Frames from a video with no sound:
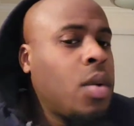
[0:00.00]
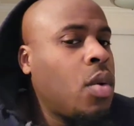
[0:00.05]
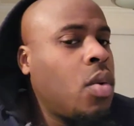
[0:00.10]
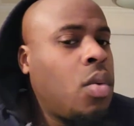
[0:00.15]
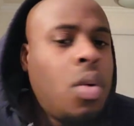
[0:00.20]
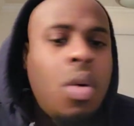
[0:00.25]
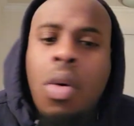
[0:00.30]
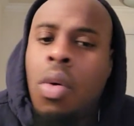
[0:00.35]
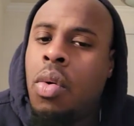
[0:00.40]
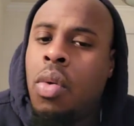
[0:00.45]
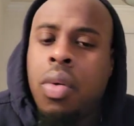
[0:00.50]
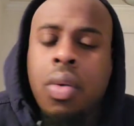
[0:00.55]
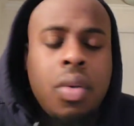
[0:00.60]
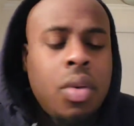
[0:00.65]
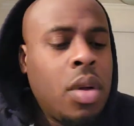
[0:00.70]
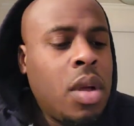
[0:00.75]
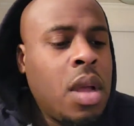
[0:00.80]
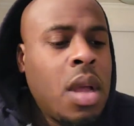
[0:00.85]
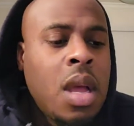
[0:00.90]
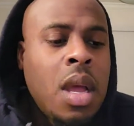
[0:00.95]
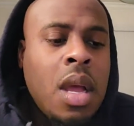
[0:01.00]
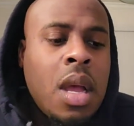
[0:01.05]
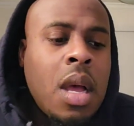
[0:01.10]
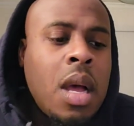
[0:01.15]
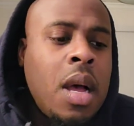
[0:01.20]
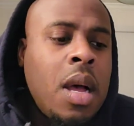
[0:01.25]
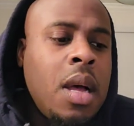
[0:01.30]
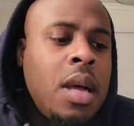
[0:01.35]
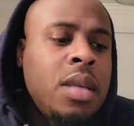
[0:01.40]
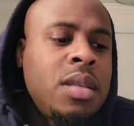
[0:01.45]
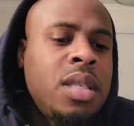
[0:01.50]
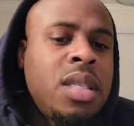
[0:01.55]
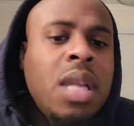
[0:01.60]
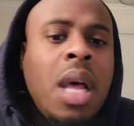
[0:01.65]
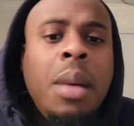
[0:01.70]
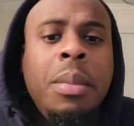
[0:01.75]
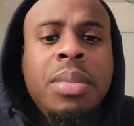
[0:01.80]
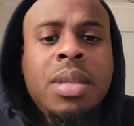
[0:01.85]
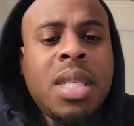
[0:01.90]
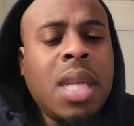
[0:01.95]
Whew.
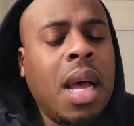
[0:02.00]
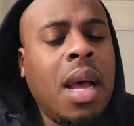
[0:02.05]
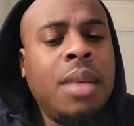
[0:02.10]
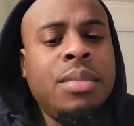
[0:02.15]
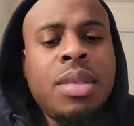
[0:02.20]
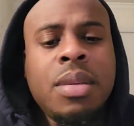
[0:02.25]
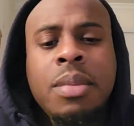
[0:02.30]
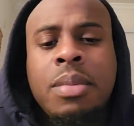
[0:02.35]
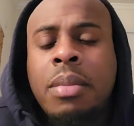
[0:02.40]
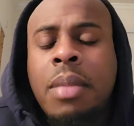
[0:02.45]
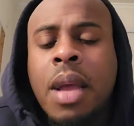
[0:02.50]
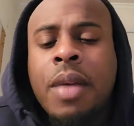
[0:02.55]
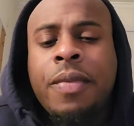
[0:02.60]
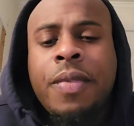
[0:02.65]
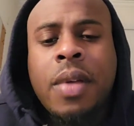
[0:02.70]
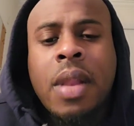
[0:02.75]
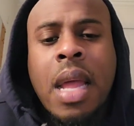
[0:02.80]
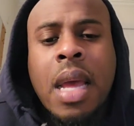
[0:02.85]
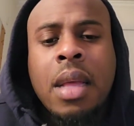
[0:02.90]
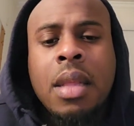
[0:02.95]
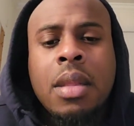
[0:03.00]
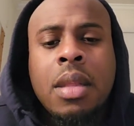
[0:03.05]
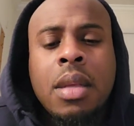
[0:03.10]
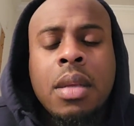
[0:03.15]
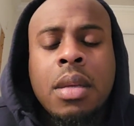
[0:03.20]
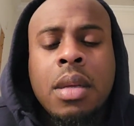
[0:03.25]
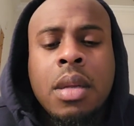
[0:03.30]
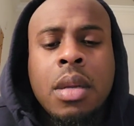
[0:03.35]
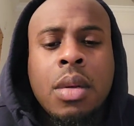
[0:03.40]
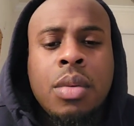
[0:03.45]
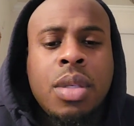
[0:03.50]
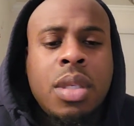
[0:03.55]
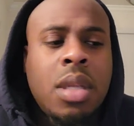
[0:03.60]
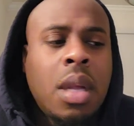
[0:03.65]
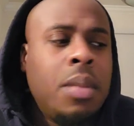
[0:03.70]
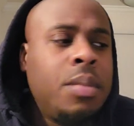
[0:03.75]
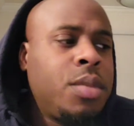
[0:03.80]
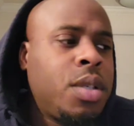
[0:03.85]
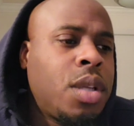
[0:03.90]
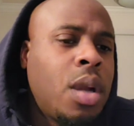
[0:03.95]
Sometimes people might feel like
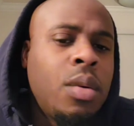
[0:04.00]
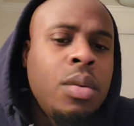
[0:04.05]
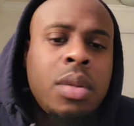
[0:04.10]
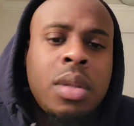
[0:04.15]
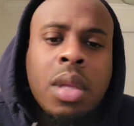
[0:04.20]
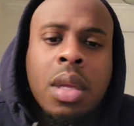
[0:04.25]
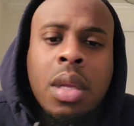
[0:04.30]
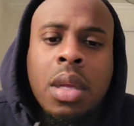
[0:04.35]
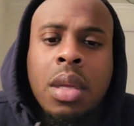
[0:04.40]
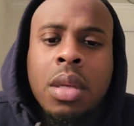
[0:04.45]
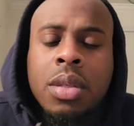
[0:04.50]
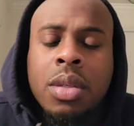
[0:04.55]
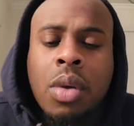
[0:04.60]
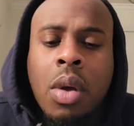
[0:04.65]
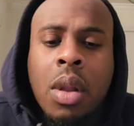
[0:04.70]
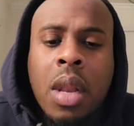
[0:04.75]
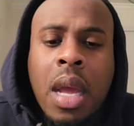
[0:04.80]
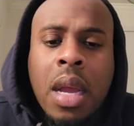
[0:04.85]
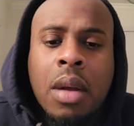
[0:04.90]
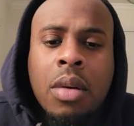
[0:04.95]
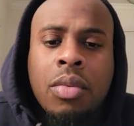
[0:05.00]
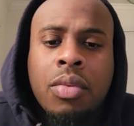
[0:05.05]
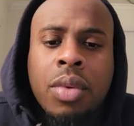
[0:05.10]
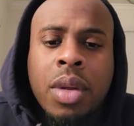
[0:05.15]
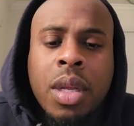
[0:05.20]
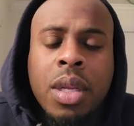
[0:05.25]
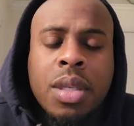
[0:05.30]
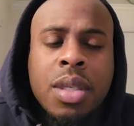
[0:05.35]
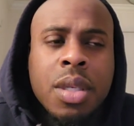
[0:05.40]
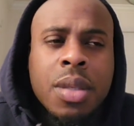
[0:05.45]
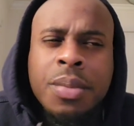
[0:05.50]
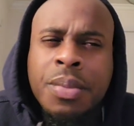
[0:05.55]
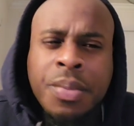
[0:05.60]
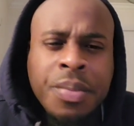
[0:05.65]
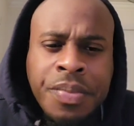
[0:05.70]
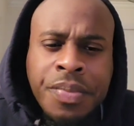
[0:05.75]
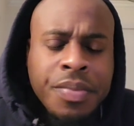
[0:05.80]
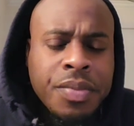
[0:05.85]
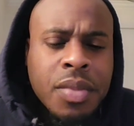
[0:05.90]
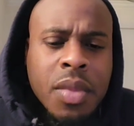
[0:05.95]
some certain things are like a reach.
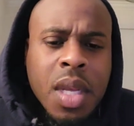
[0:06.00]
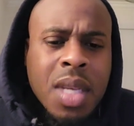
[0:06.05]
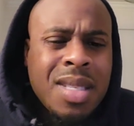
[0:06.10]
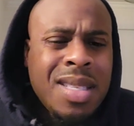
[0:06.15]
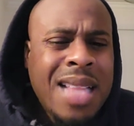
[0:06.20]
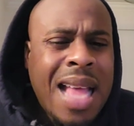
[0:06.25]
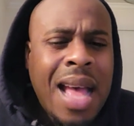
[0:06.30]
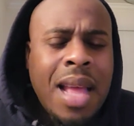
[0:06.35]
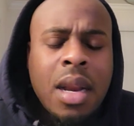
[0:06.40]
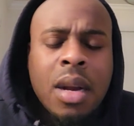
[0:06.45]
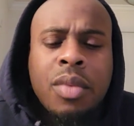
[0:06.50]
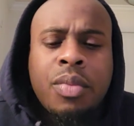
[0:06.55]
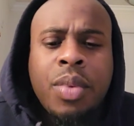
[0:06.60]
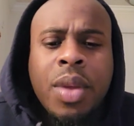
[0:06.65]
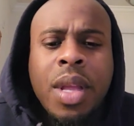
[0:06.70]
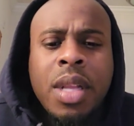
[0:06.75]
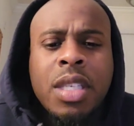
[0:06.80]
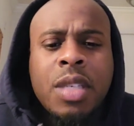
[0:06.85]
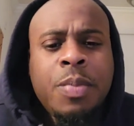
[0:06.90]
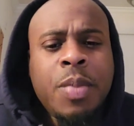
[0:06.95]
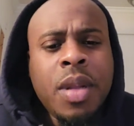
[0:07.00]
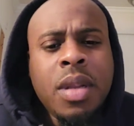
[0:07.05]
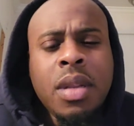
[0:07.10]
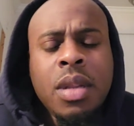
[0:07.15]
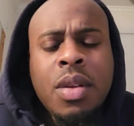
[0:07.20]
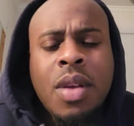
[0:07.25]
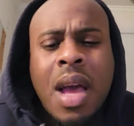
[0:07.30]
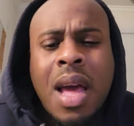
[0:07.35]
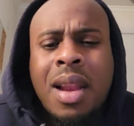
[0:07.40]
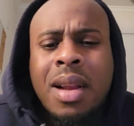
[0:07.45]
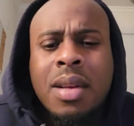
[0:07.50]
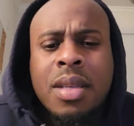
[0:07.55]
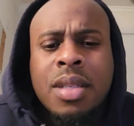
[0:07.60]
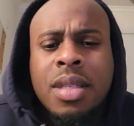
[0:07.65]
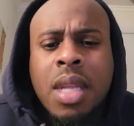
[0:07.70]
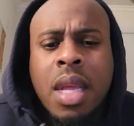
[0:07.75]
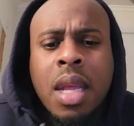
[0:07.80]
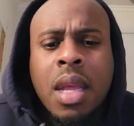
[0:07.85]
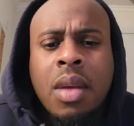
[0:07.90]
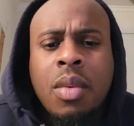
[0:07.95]
It's not a reach, but you gotta
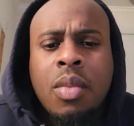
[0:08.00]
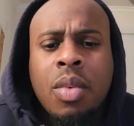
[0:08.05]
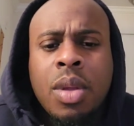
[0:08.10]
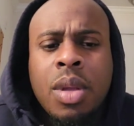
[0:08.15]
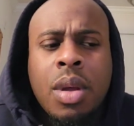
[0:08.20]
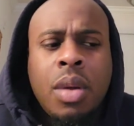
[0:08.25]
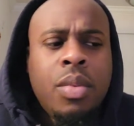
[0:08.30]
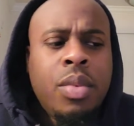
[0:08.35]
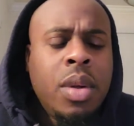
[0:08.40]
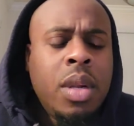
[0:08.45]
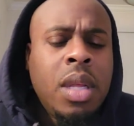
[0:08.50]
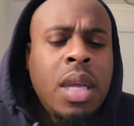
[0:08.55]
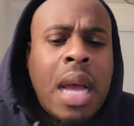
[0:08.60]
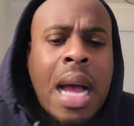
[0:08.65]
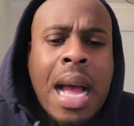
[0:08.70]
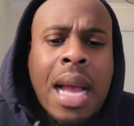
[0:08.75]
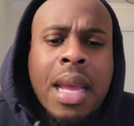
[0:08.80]
understand when you're really high